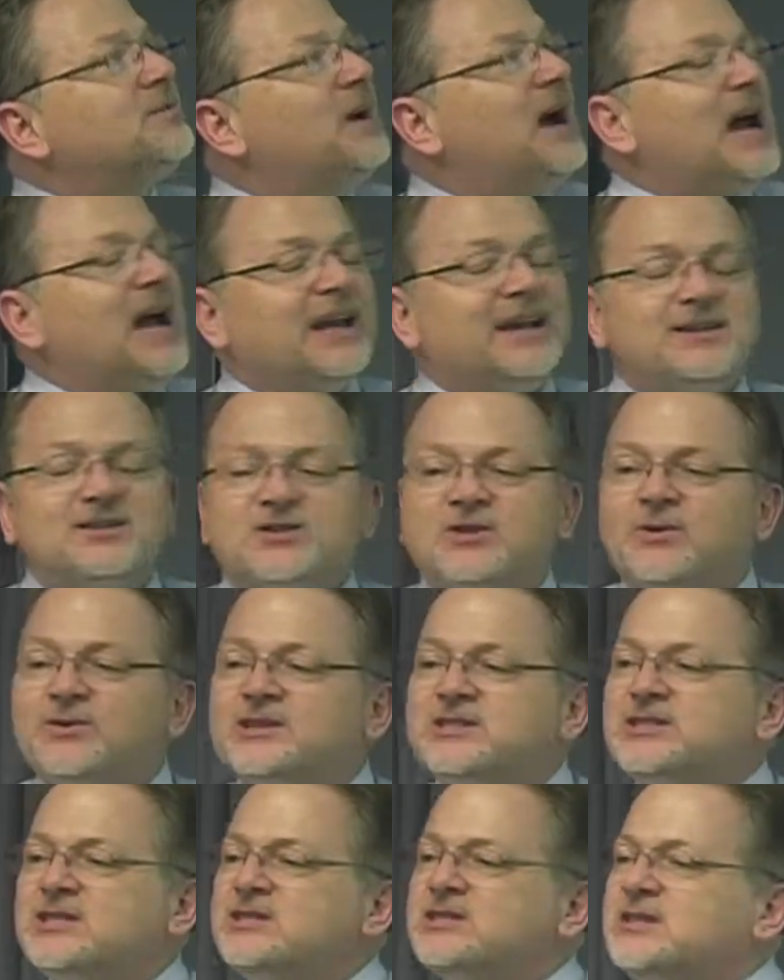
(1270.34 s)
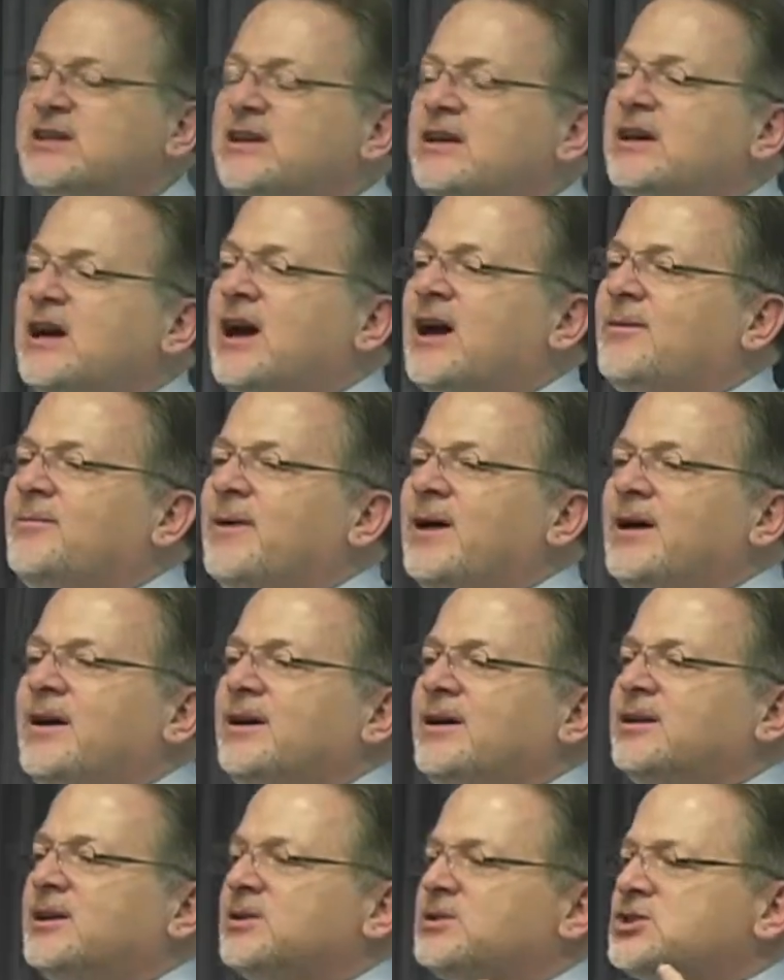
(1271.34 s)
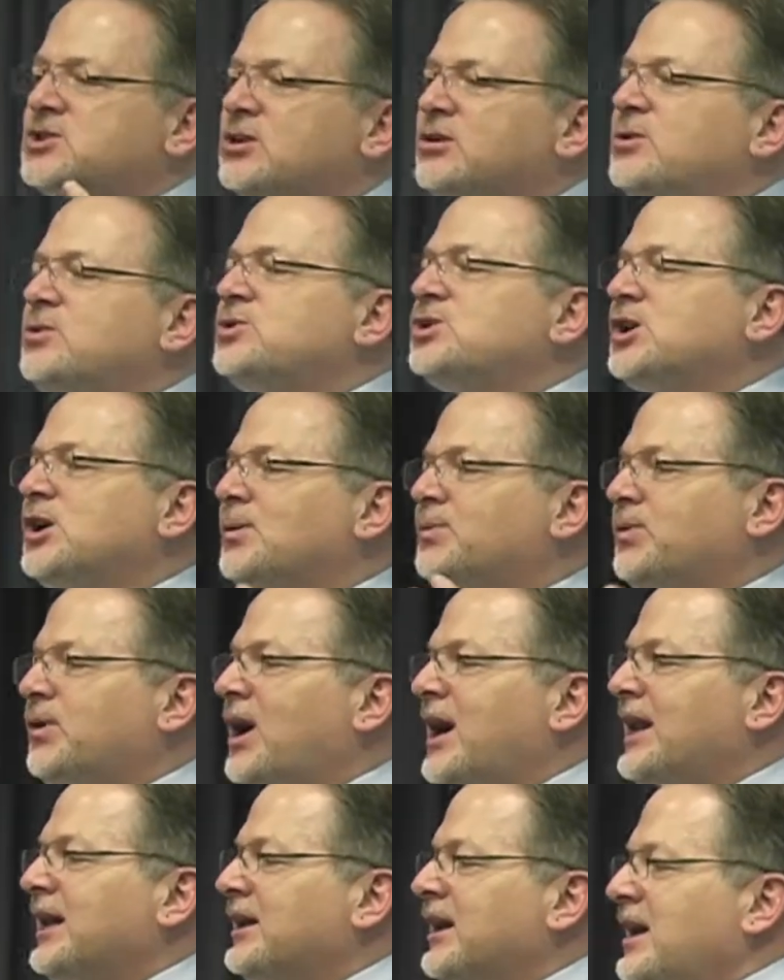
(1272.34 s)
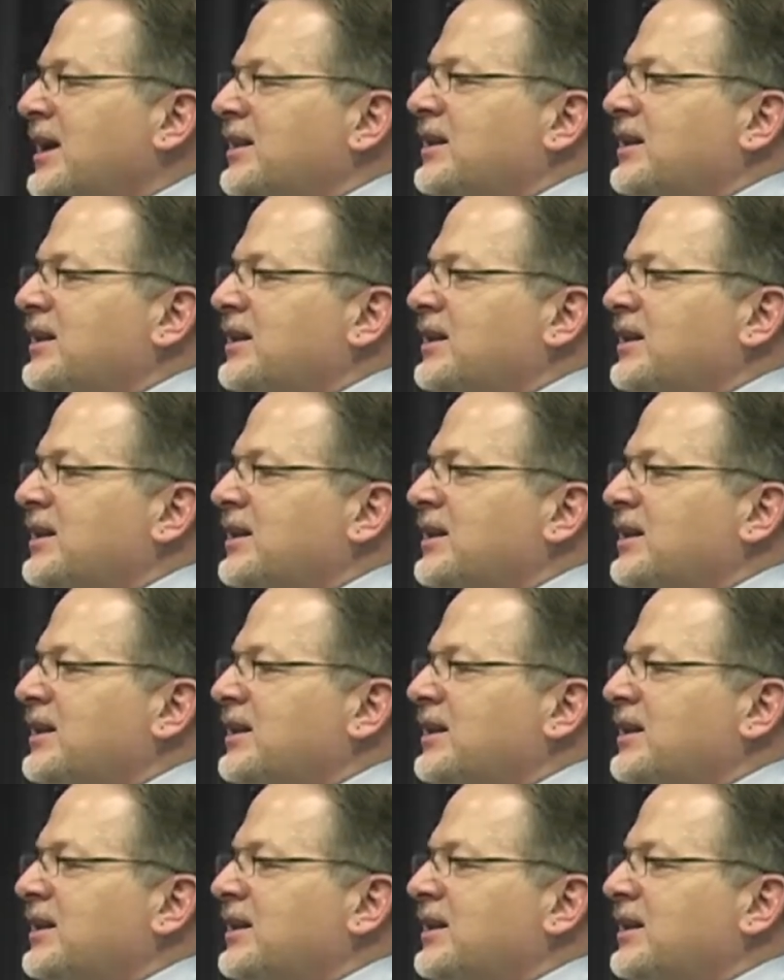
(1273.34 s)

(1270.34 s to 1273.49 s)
market, so this is the solution or product